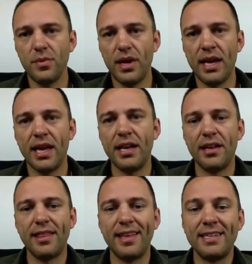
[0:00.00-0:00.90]

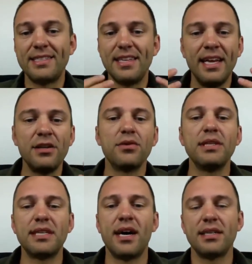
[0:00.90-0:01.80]
And it's
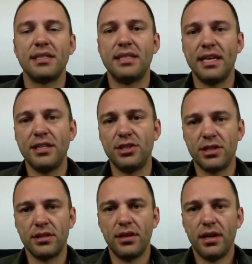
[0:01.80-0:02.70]
increased oxidation.
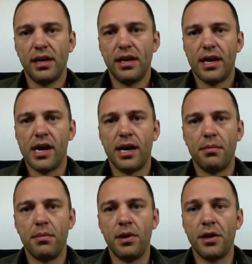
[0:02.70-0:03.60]

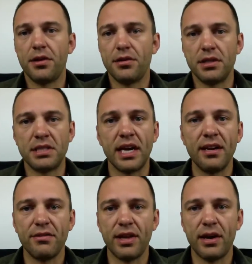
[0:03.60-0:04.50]
Another
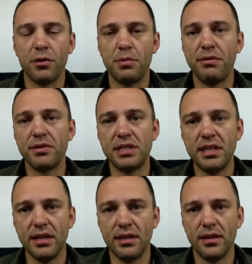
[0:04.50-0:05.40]
sign of that would be
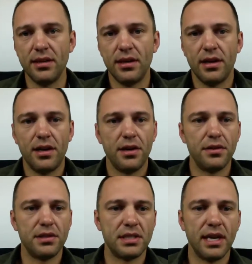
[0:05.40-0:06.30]
fatigue.
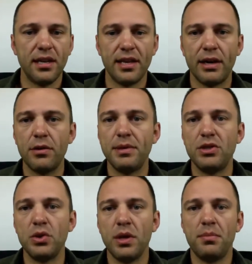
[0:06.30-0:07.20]
Another sign of that would be
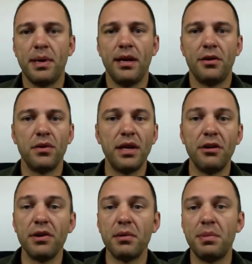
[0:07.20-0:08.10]
joint pain or
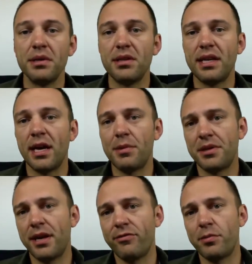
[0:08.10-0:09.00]
irritability. How about
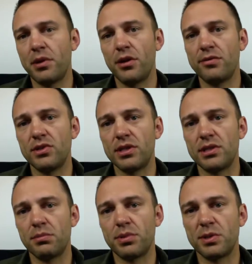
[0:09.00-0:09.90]
that from a nervous
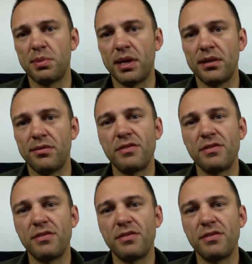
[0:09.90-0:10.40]
system perspective?